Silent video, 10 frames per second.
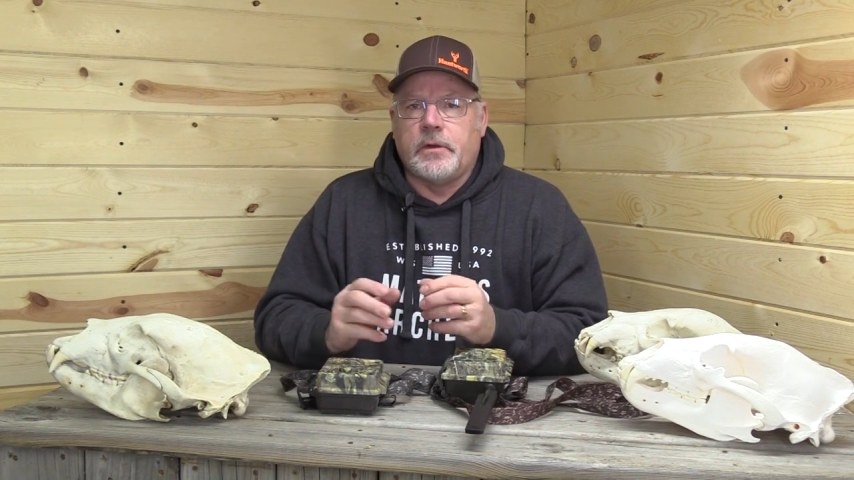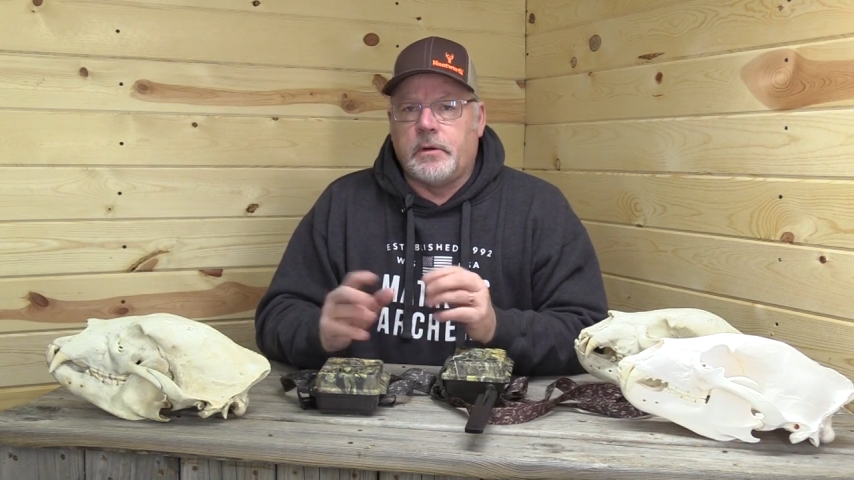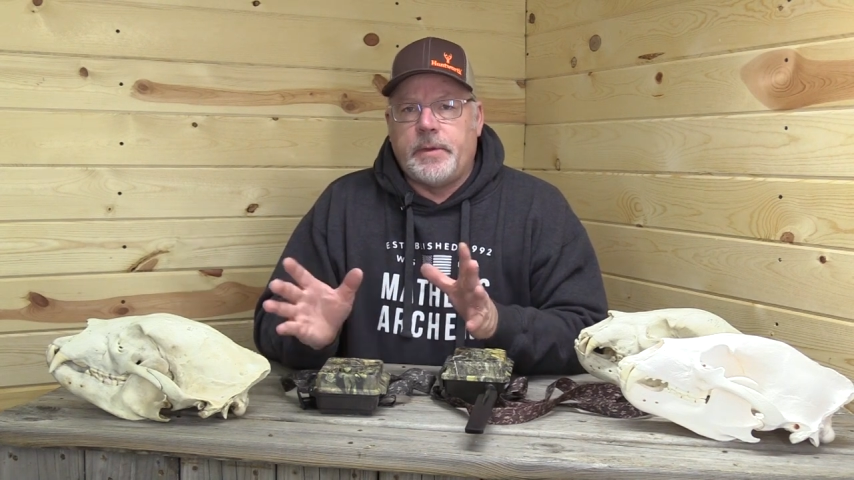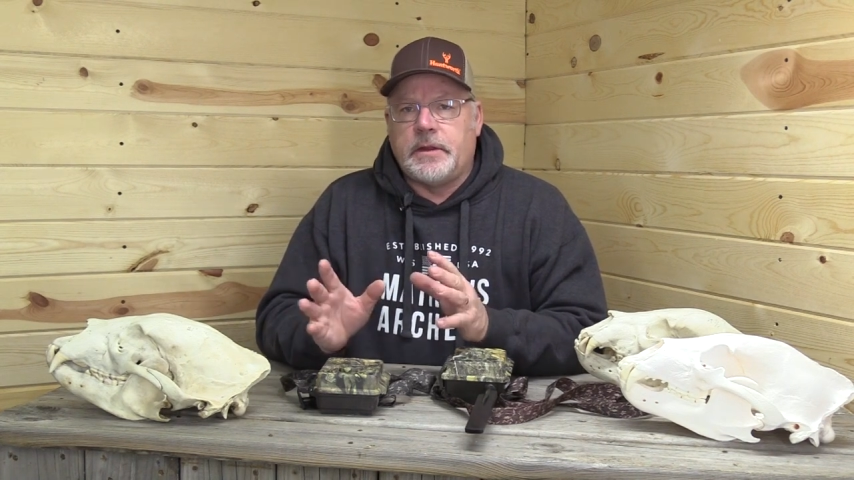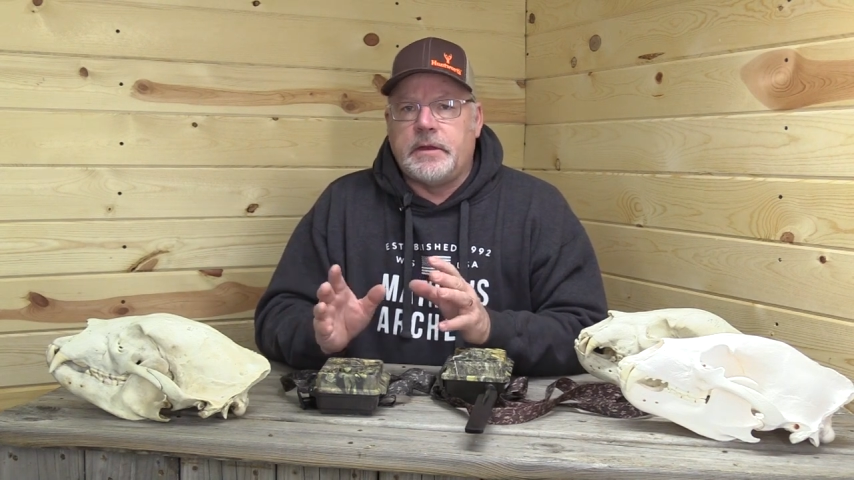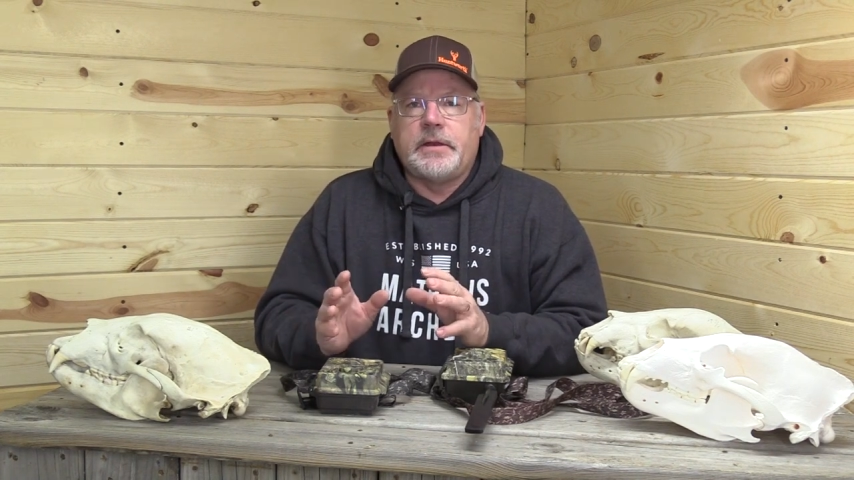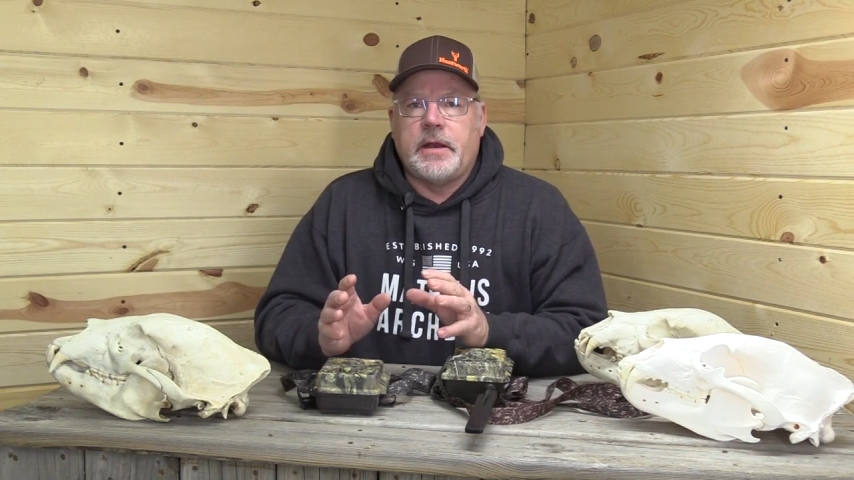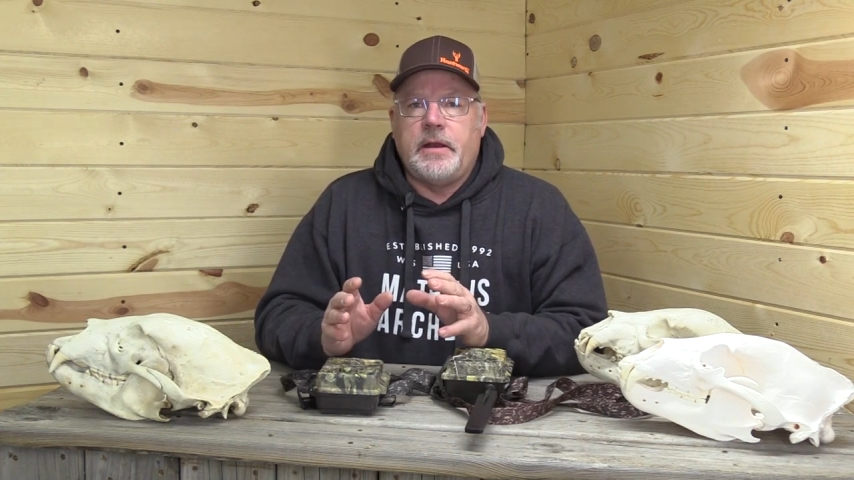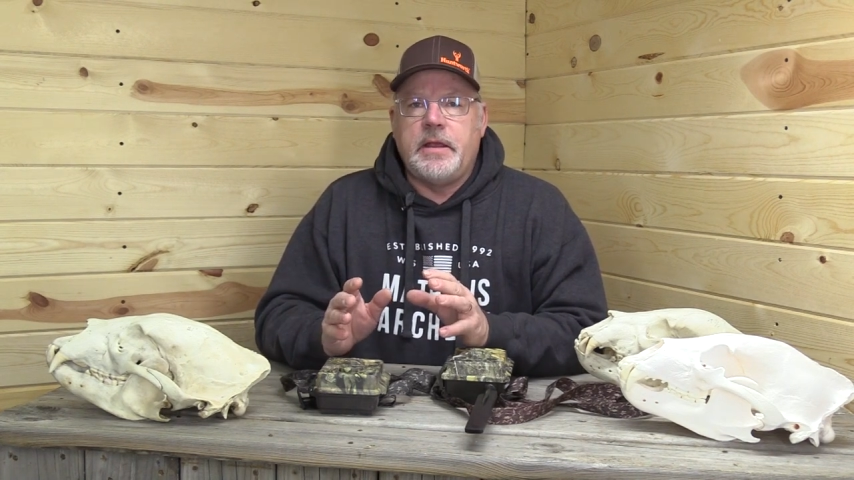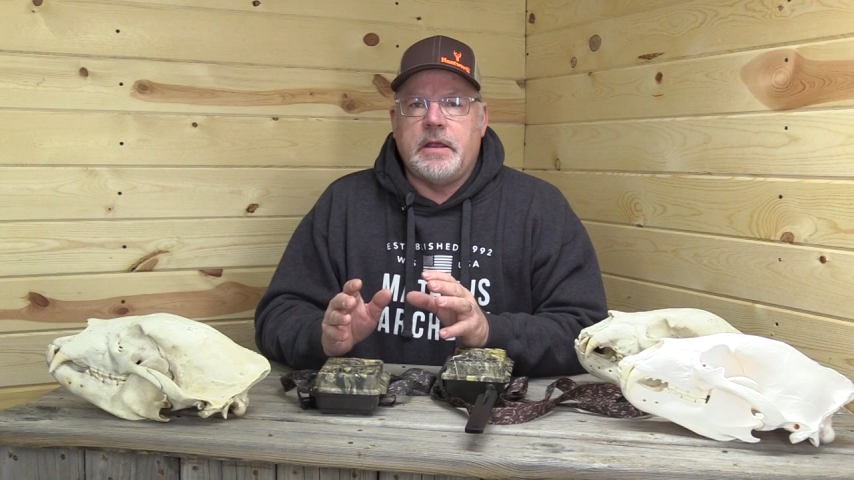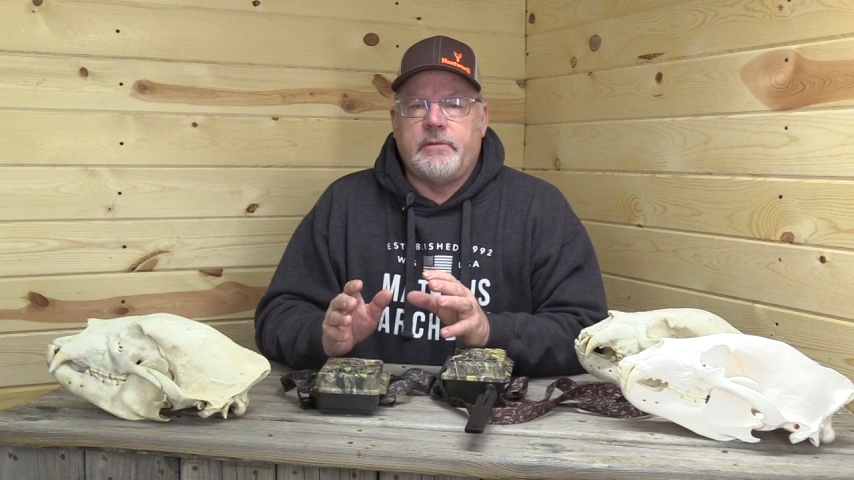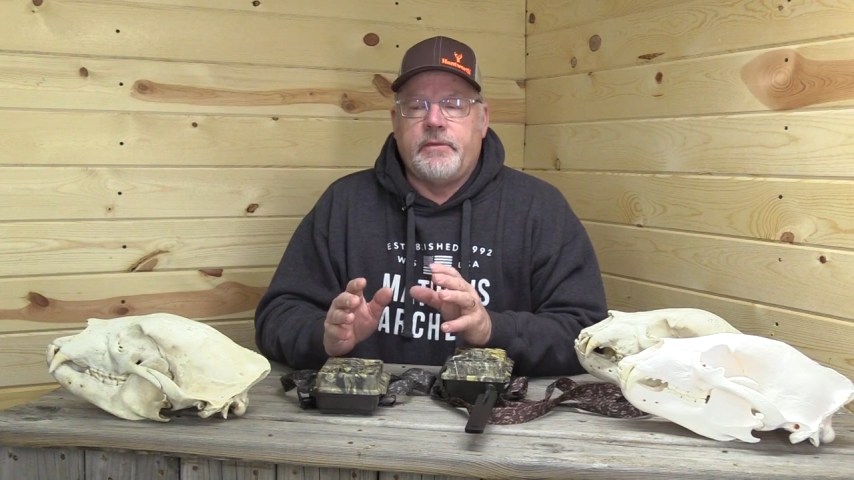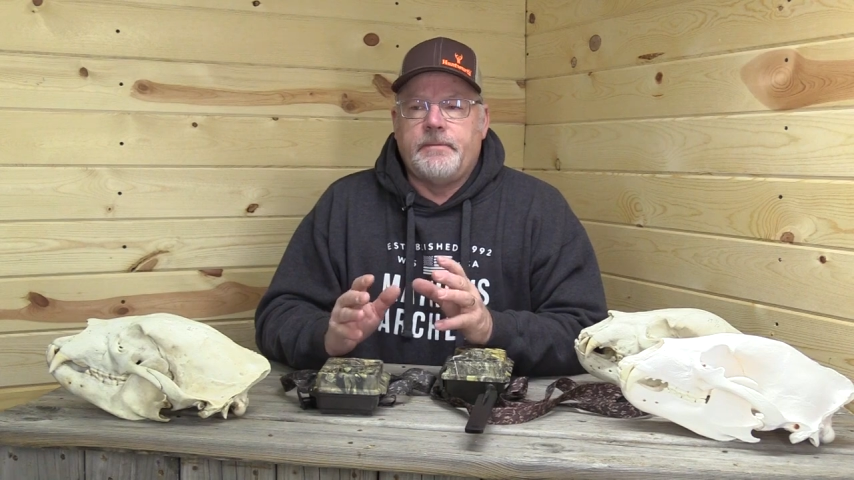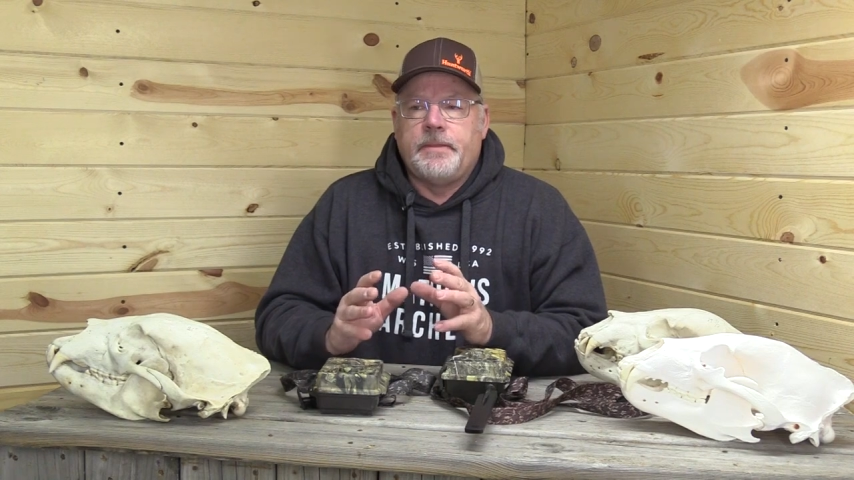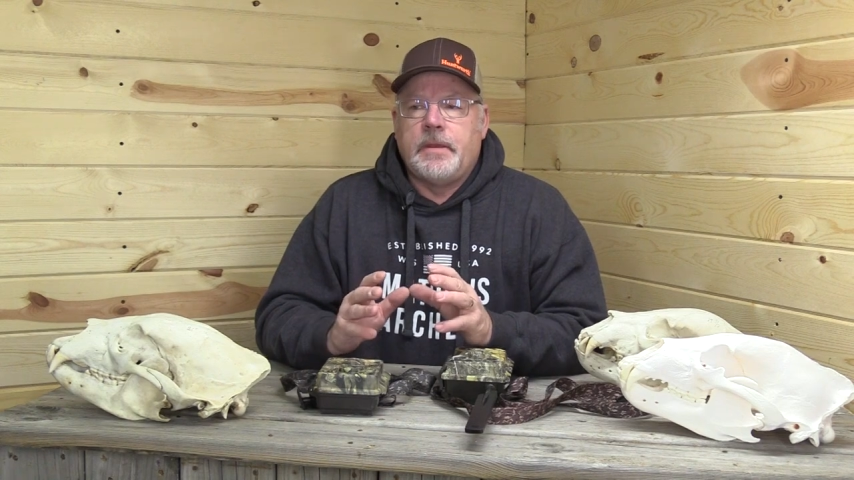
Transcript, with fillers: for a little bit and then they'd leave,